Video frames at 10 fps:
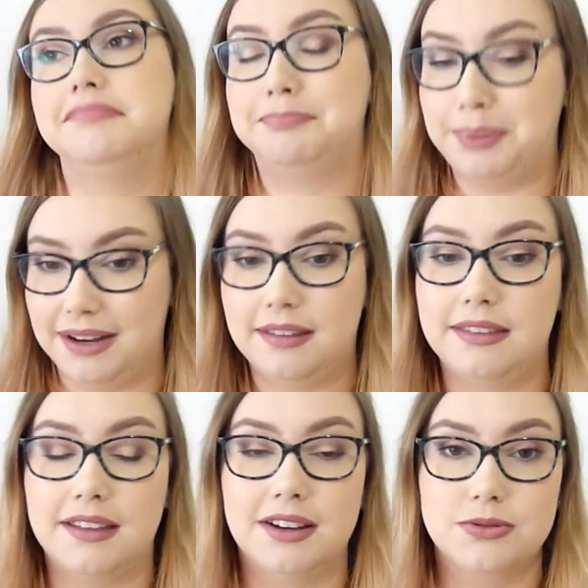better than
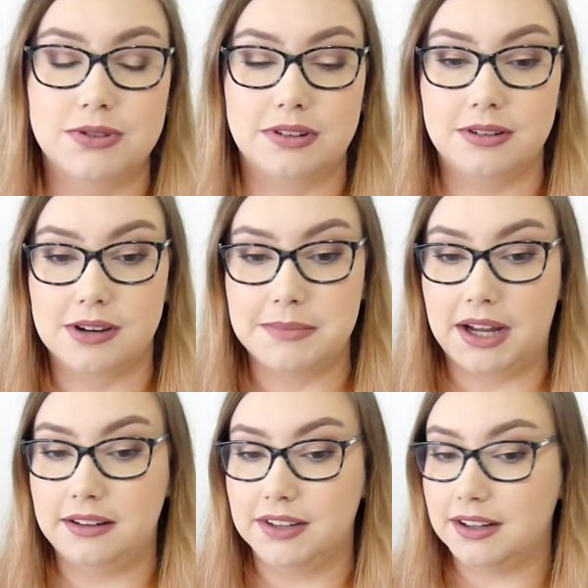the $100
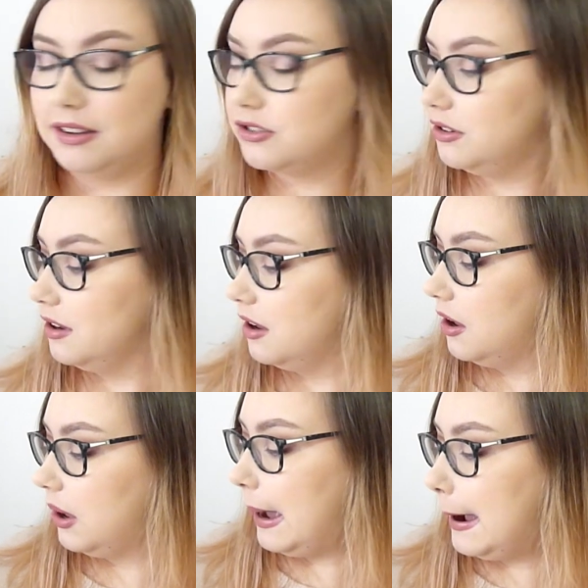Armani foundation.
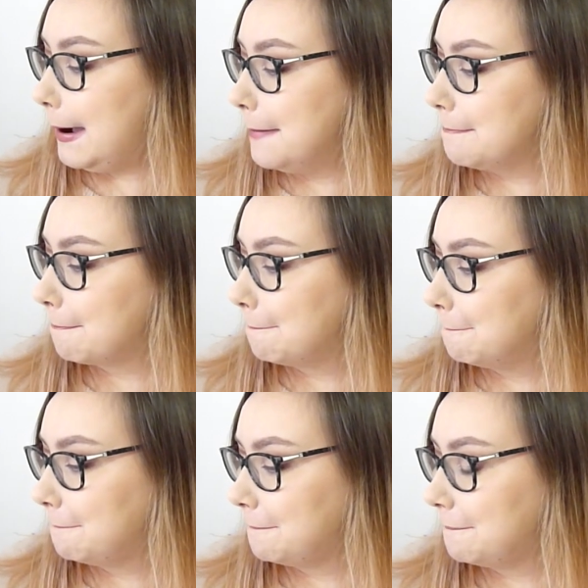
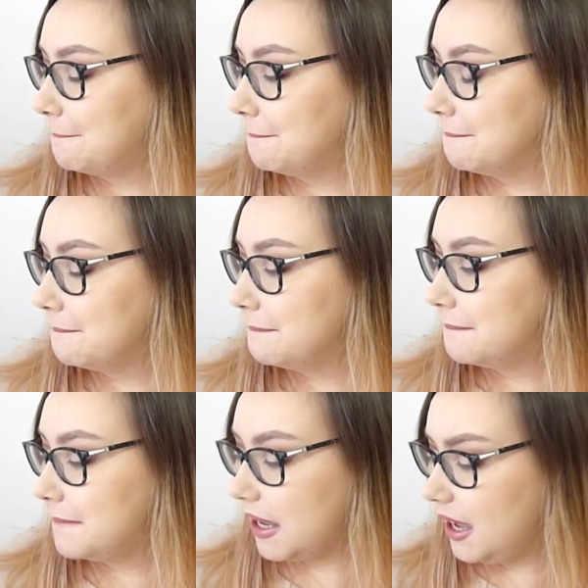
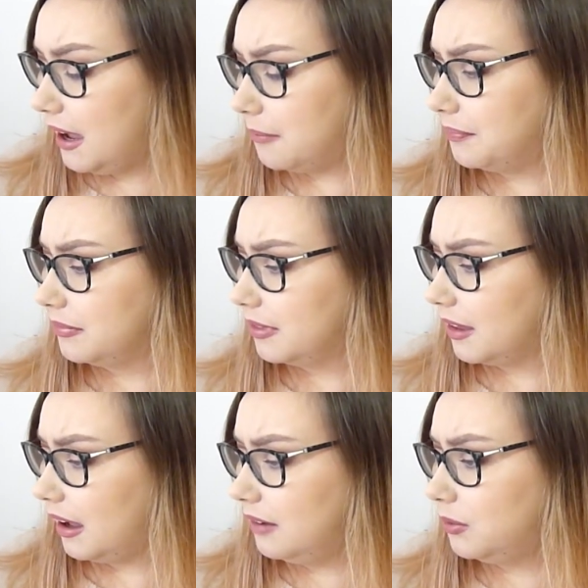But yeah,
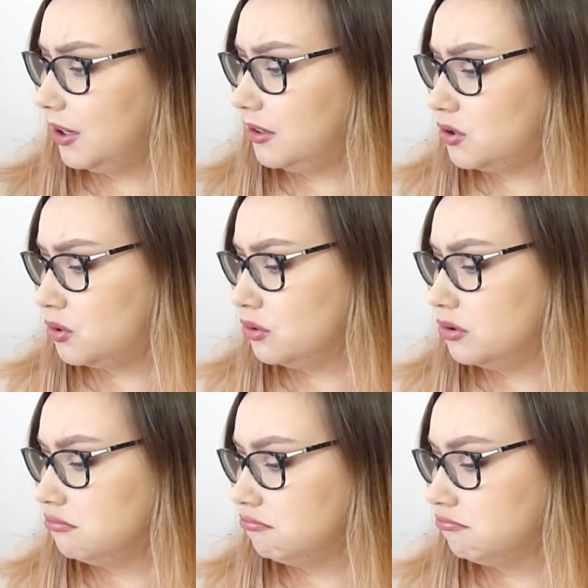I wanted to